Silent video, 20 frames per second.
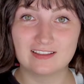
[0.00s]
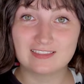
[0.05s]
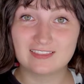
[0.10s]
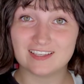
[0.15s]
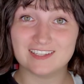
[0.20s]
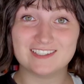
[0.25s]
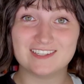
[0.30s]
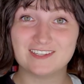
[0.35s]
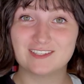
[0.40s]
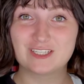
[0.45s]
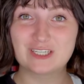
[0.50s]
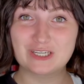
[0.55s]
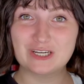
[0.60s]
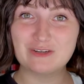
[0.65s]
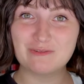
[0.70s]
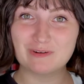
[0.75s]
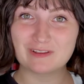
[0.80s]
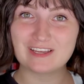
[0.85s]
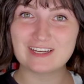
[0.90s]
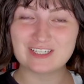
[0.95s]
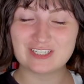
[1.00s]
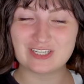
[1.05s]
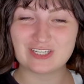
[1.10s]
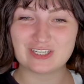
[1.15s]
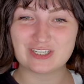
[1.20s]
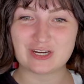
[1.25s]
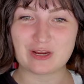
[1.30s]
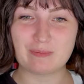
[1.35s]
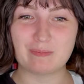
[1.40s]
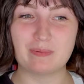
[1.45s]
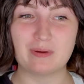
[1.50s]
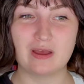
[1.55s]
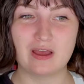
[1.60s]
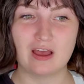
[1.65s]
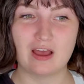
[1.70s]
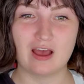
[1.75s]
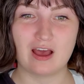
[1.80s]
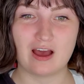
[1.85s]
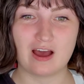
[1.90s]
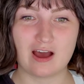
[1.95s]
this is a good relationship,
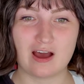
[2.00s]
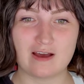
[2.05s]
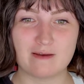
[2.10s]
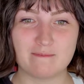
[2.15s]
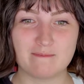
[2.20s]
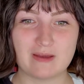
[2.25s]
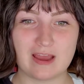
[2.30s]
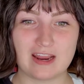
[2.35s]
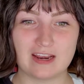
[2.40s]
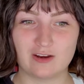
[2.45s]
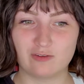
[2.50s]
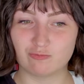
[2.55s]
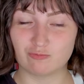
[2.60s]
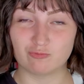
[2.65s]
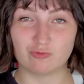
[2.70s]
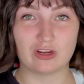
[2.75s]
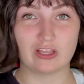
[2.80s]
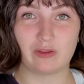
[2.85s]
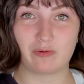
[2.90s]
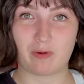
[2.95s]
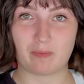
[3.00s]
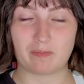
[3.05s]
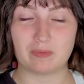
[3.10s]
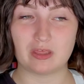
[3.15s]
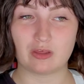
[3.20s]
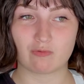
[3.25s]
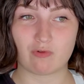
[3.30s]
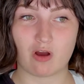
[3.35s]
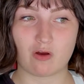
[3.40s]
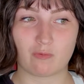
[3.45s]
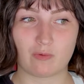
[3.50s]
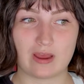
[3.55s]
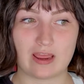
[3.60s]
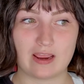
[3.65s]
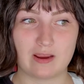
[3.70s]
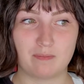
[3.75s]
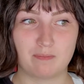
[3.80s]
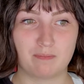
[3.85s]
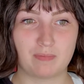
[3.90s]
and it really rubbed me the wrong way.